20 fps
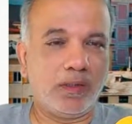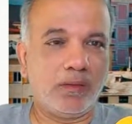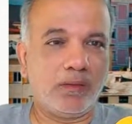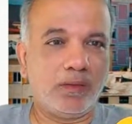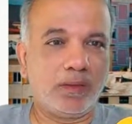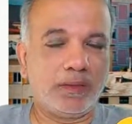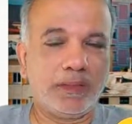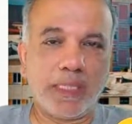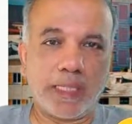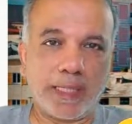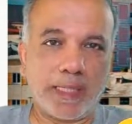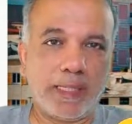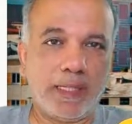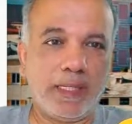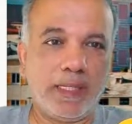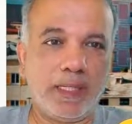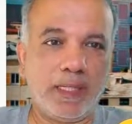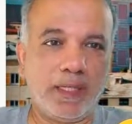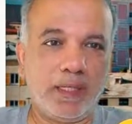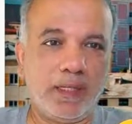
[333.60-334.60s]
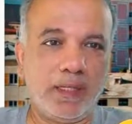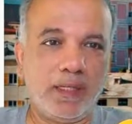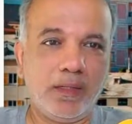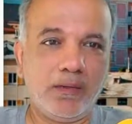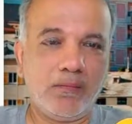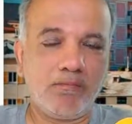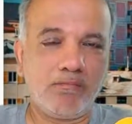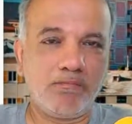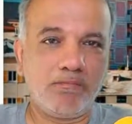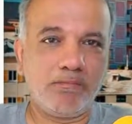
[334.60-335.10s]
Secondly,
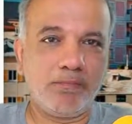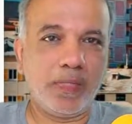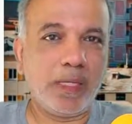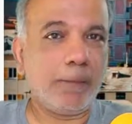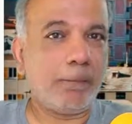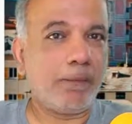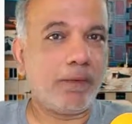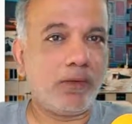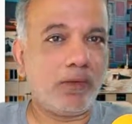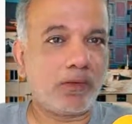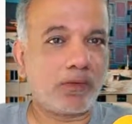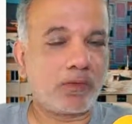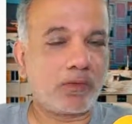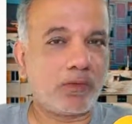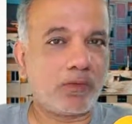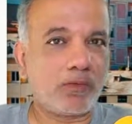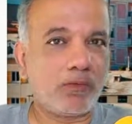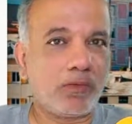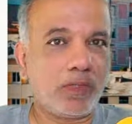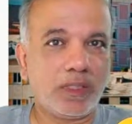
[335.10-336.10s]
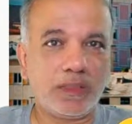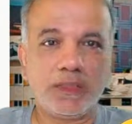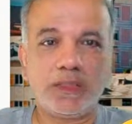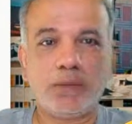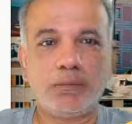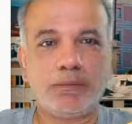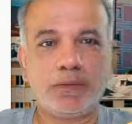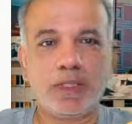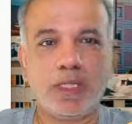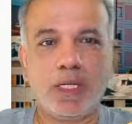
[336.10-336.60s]
people also
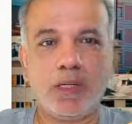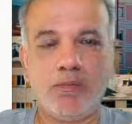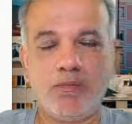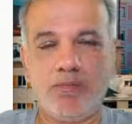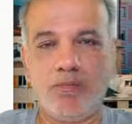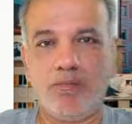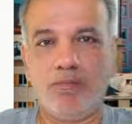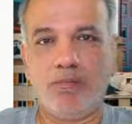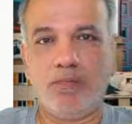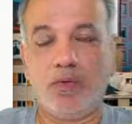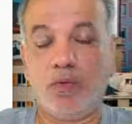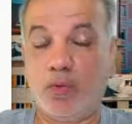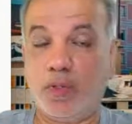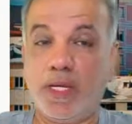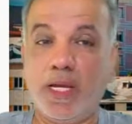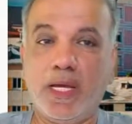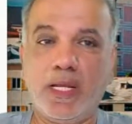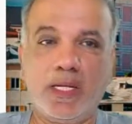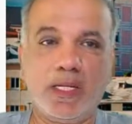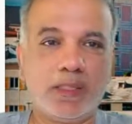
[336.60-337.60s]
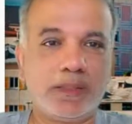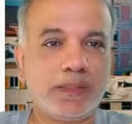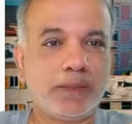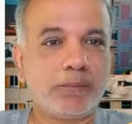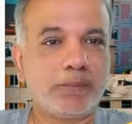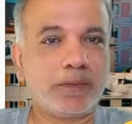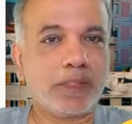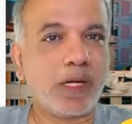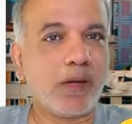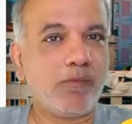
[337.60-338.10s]
unsubscribe or can
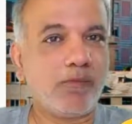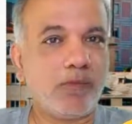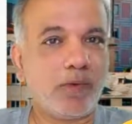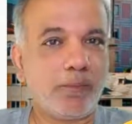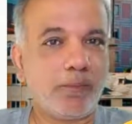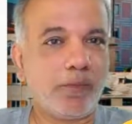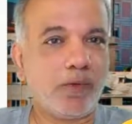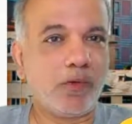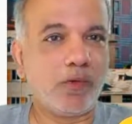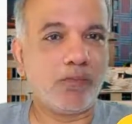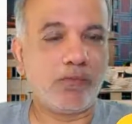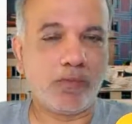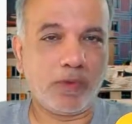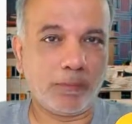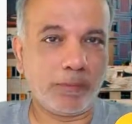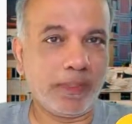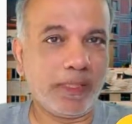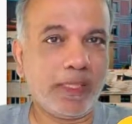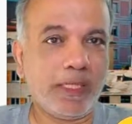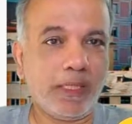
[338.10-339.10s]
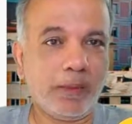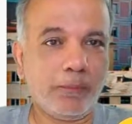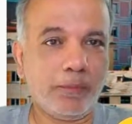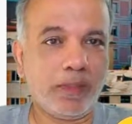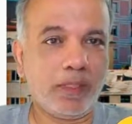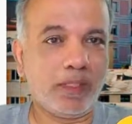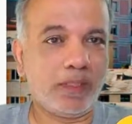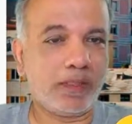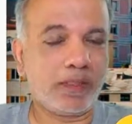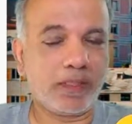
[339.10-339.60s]
unsubscribe from an email
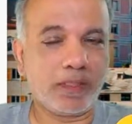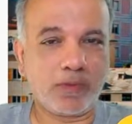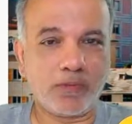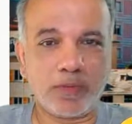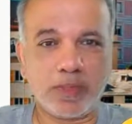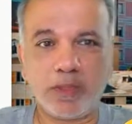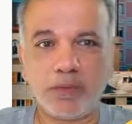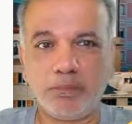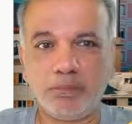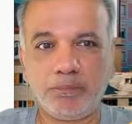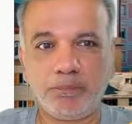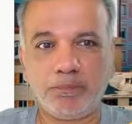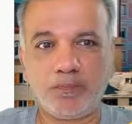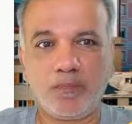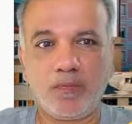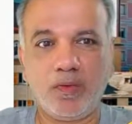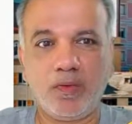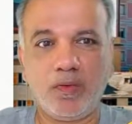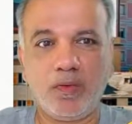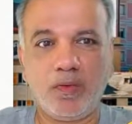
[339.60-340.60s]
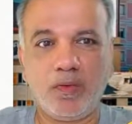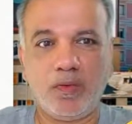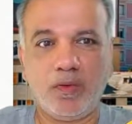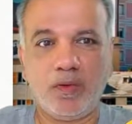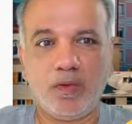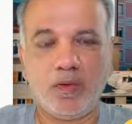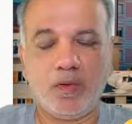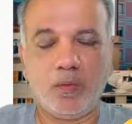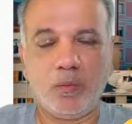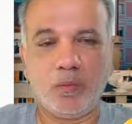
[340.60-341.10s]
list as well.
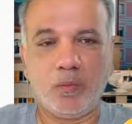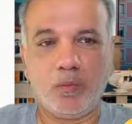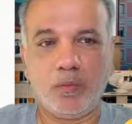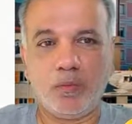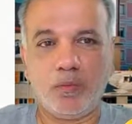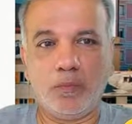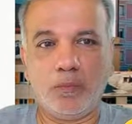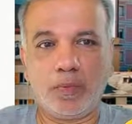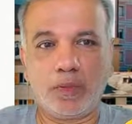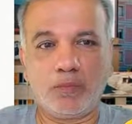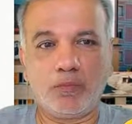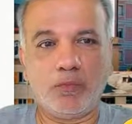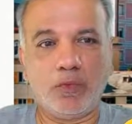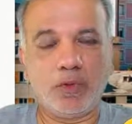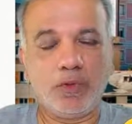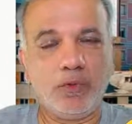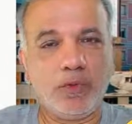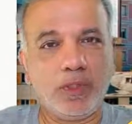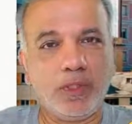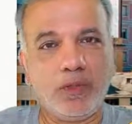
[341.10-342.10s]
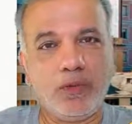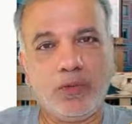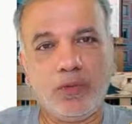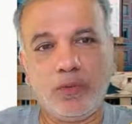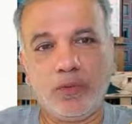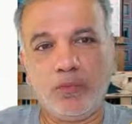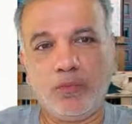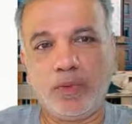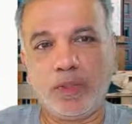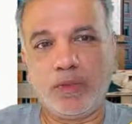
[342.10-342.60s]
But what you can
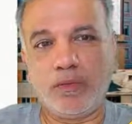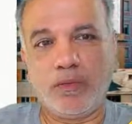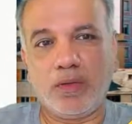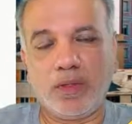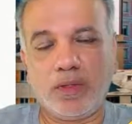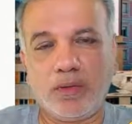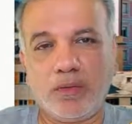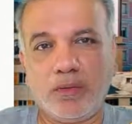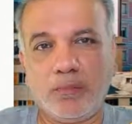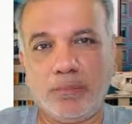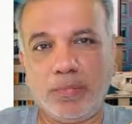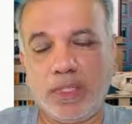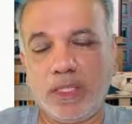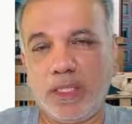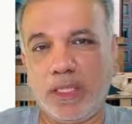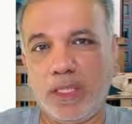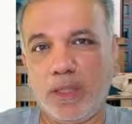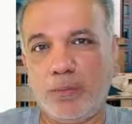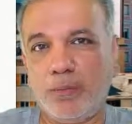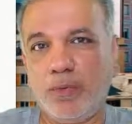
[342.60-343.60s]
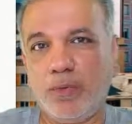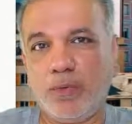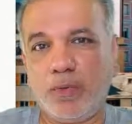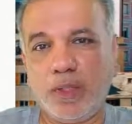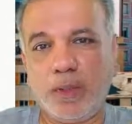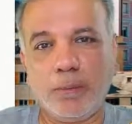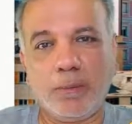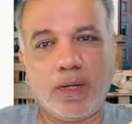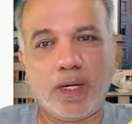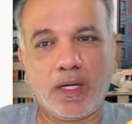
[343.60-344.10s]
do with building up your
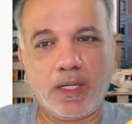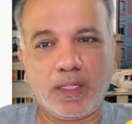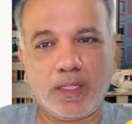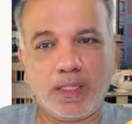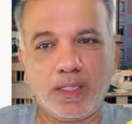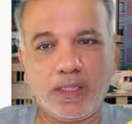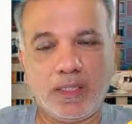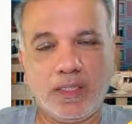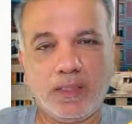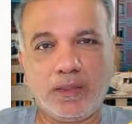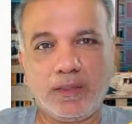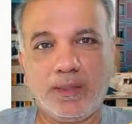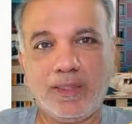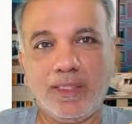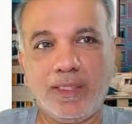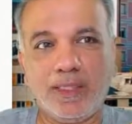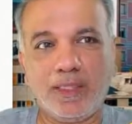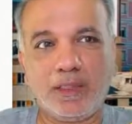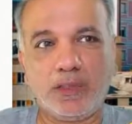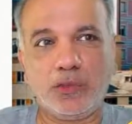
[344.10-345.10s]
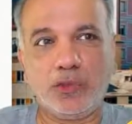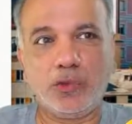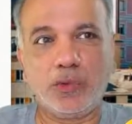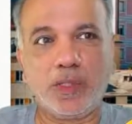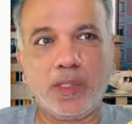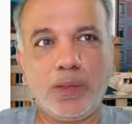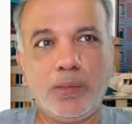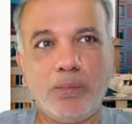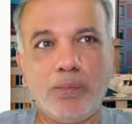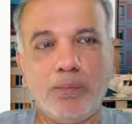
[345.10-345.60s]
remarketing list is you
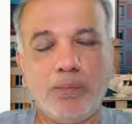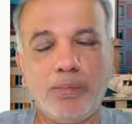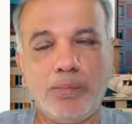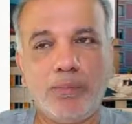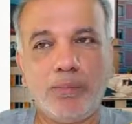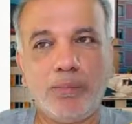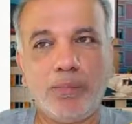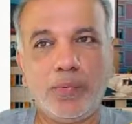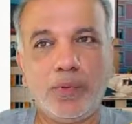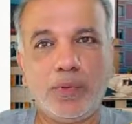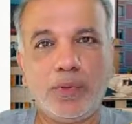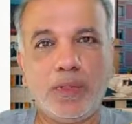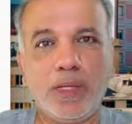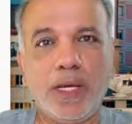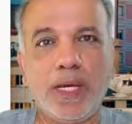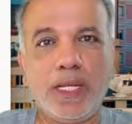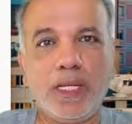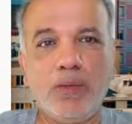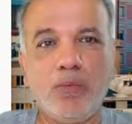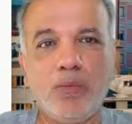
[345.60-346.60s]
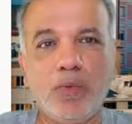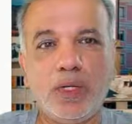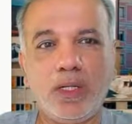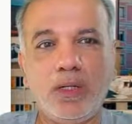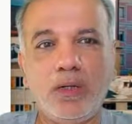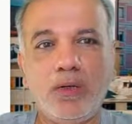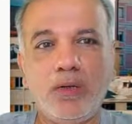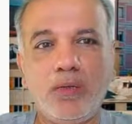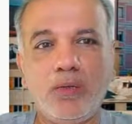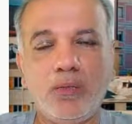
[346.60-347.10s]
can put
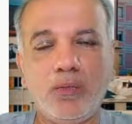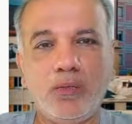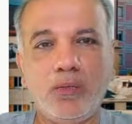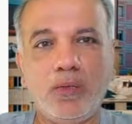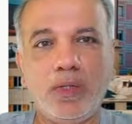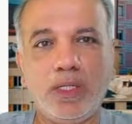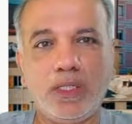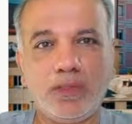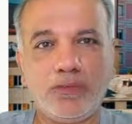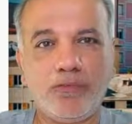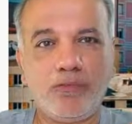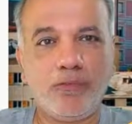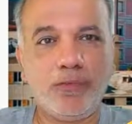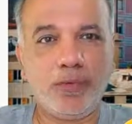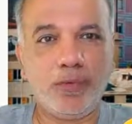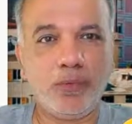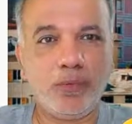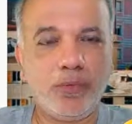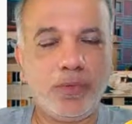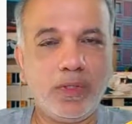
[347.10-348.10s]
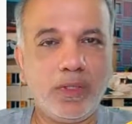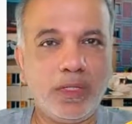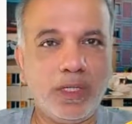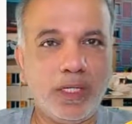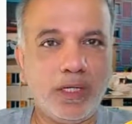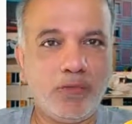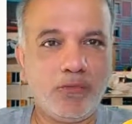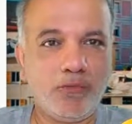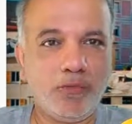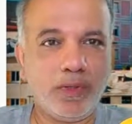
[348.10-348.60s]
anyone who has viewed
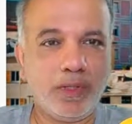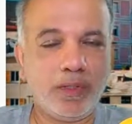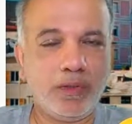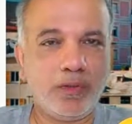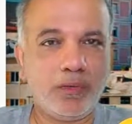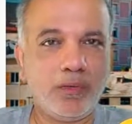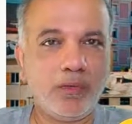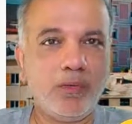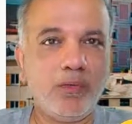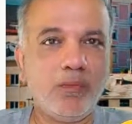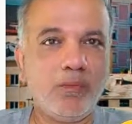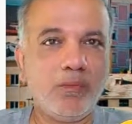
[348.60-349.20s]
a video